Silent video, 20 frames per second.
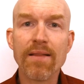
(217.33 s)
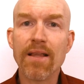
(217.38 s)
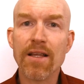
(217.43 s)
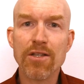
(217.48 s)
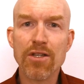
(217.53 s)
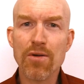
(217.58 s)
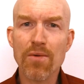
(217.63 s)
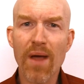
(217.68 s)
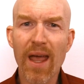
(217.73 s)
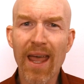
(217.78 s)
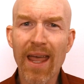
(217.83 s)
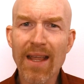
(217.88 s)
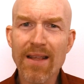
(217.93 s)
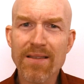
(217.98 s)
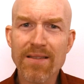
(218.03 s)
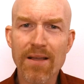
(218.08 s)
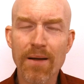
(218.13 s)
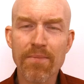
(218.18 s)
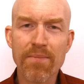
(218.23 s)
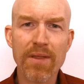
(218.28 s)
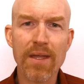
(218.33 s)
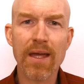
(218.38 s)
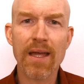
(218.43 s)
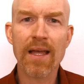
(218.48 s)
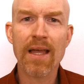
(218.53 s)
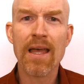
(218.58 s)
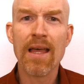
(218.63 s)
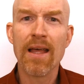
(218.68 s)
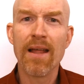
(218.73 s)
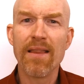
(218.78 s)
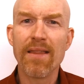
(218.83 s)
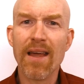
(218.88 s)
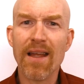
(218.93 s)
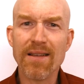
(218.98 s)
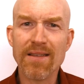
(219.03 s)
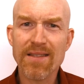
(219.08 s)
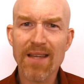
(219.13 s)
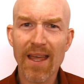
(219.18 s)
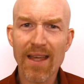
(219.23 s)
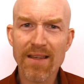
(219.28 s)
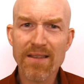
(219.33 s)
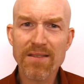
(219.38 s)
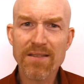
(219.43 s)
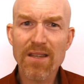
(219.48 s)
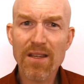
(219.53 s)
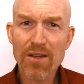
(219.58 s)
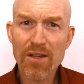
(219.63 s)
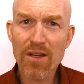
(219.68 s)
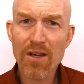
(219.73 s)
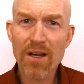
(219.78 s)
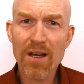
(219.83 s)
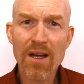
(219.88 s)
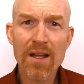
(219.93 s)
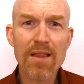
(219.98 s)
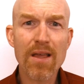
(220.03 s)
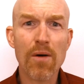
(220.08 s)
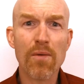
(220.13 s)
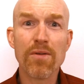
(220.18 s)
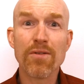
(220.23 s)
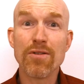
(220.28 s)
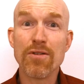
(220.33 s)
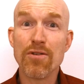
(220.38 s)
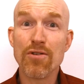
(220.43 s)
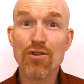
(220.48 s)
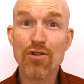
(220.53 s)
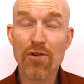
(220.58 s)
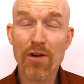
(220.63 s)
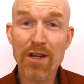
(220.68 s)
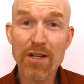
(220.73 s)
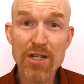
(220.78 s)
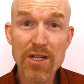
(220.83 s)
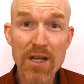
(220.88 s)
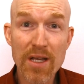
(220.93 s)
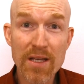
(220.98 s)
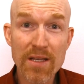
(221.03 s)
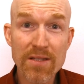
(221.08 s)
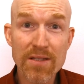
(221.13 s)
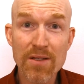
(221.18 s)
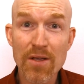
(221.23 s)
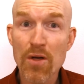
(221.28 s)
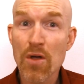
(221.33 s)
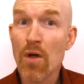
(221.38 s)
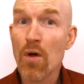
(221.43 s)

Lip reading: that you ate something that tasted good, that was nutritious,